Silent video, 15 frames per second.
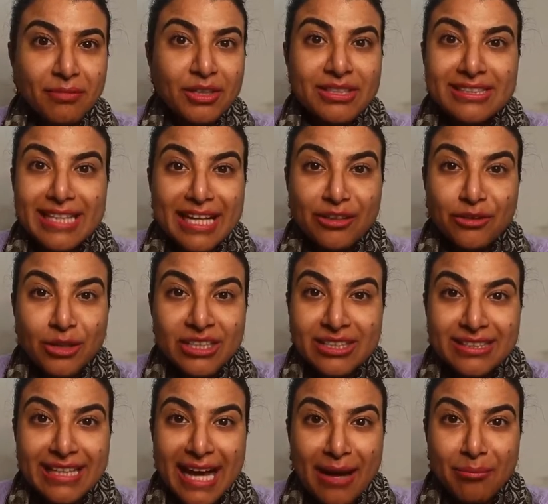Because then you're
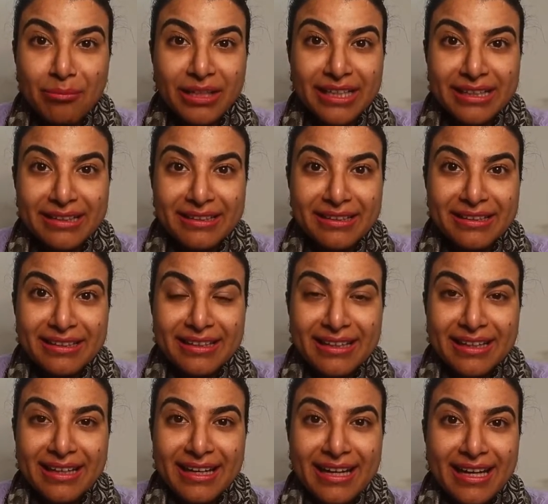just gambling.
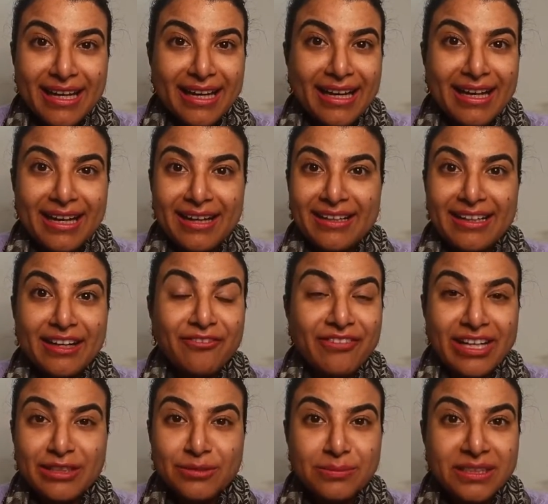And
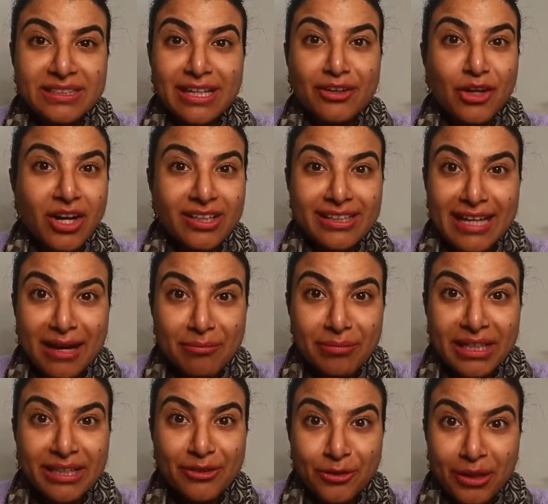investments are not
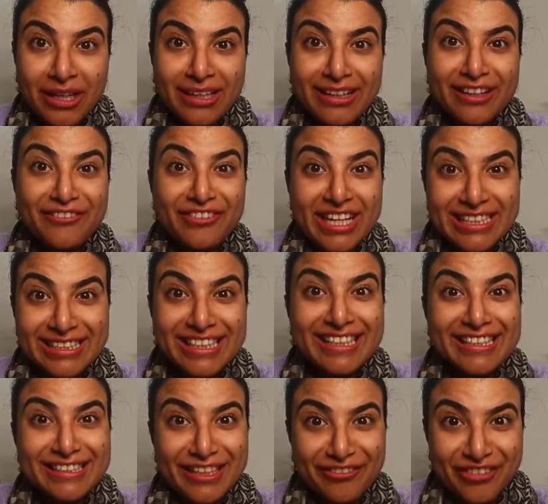gambling, okay?
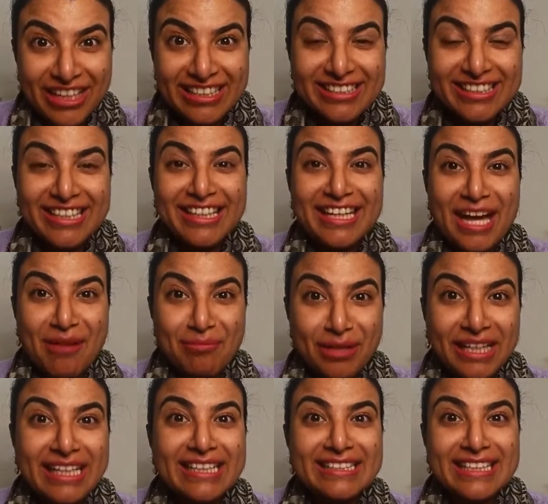Investing is investing,
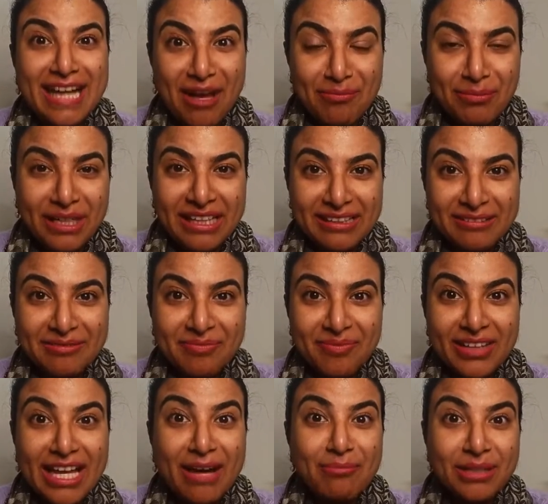gambling is gambling.
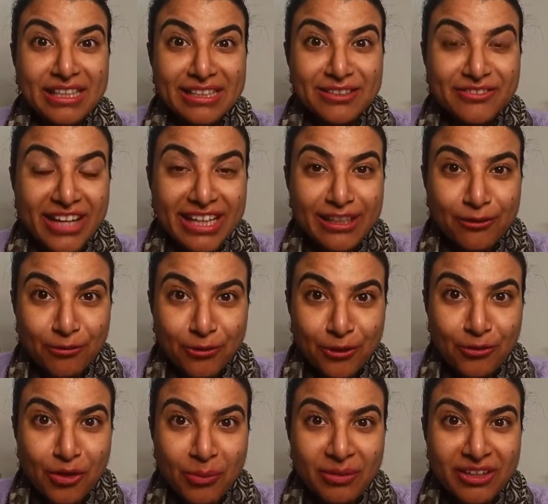Gambling is very
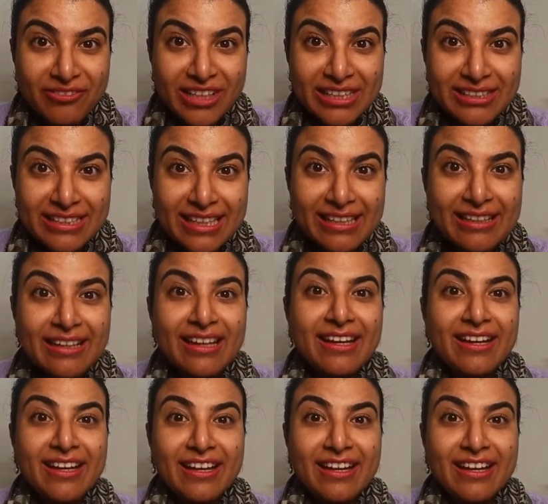different from investing.